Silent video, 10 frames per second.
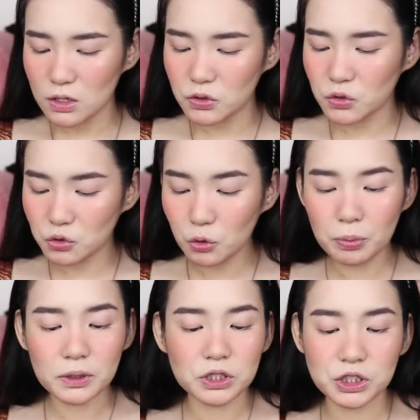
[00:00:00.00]

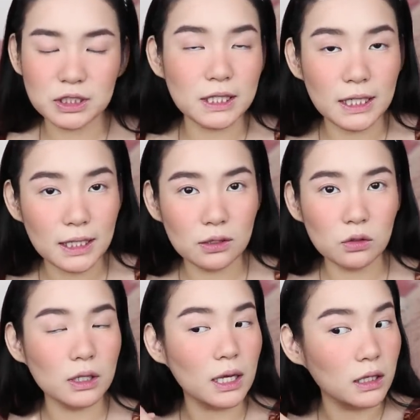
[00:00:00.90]
super sheen
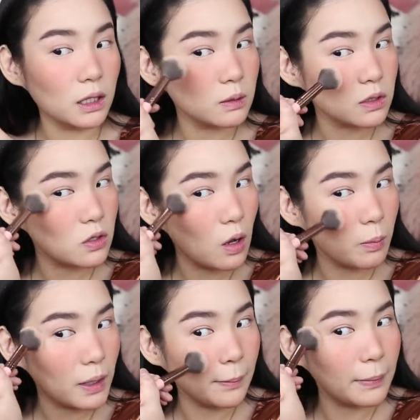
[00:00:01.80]
or like, hindi naman siya
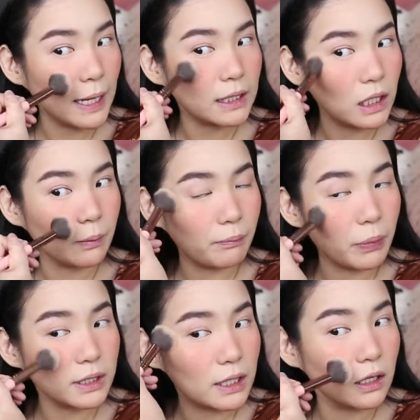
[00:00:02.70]
sobrang blinding
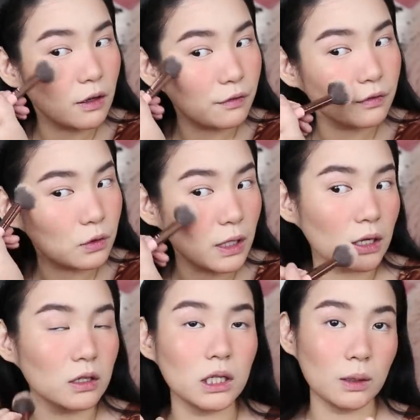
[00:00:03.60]
but enough to
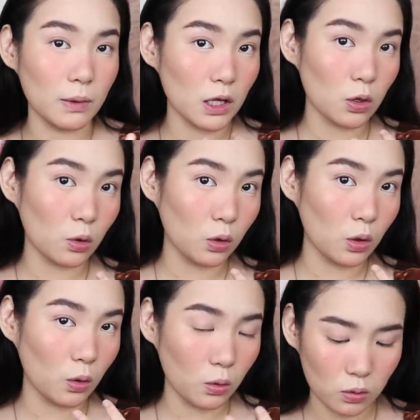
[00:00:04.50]
like really make you
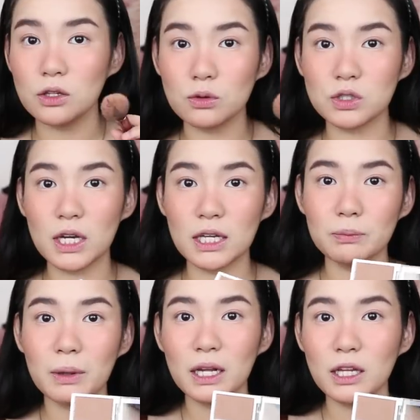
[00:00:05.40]
glow. Yung
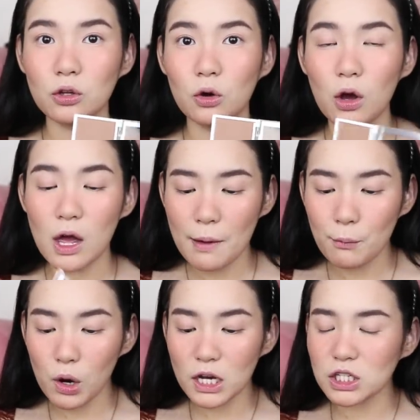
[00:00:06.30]
shade pala nito,
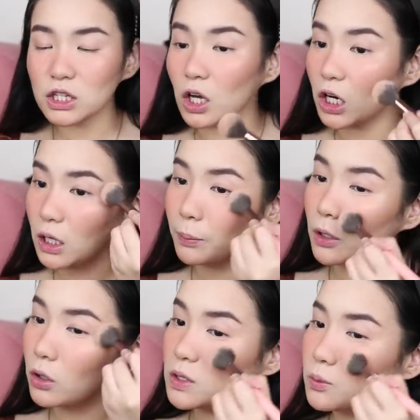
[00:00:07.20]
mukha siyang dark
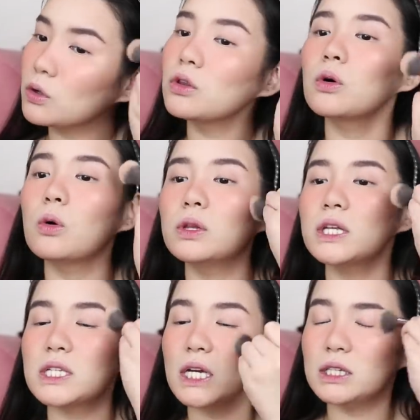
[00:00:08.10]
pero it's more on the
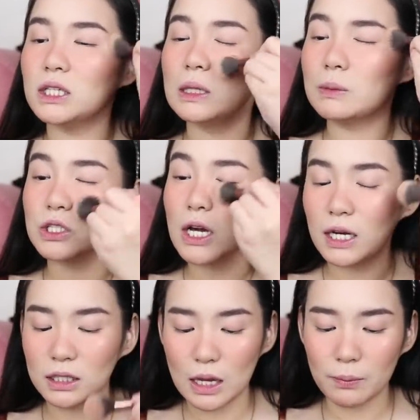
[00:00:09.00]
golden side. Hindi naman siya
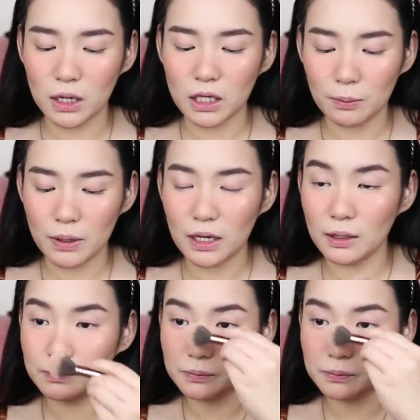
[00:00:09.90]
halata pag in-apply.